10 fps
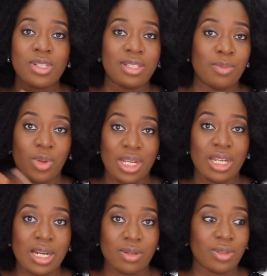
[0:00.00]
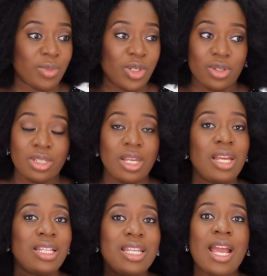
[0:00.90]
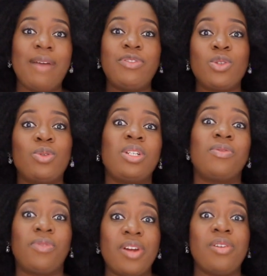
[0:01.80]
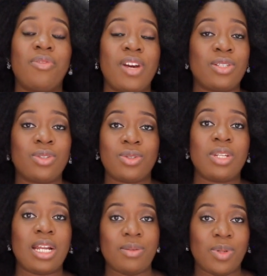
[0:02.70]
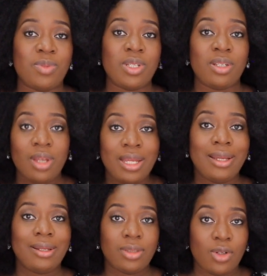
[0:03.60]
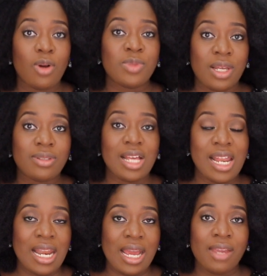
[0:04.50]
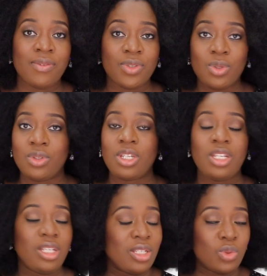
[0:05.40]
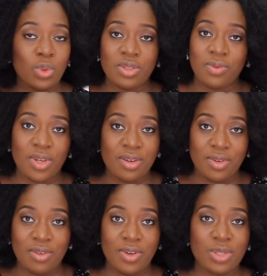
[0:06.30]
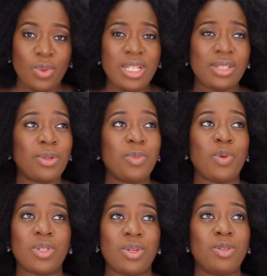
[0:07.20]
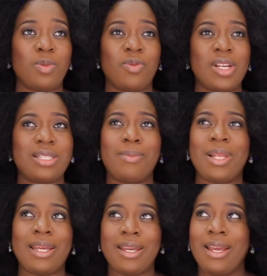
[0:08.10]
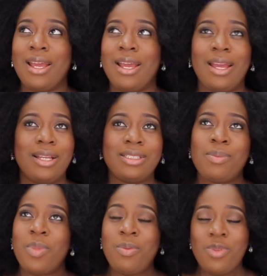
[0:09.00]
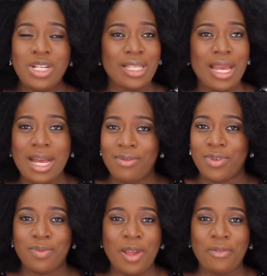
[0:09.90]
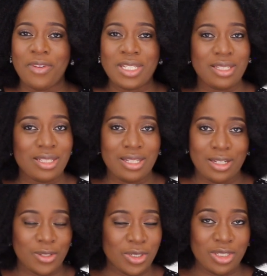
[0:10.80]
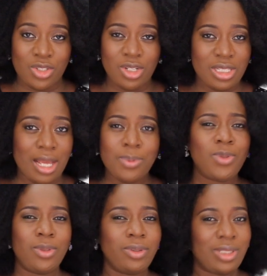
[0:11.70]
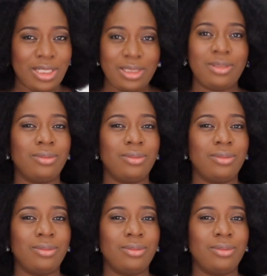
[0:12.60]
not the bringing out, because they have to do it very fast so that the baby comes out alive. So it was very, very fast. When they told me it was going to be fast, I'm like, the memories I have of my first C-section are just absolutely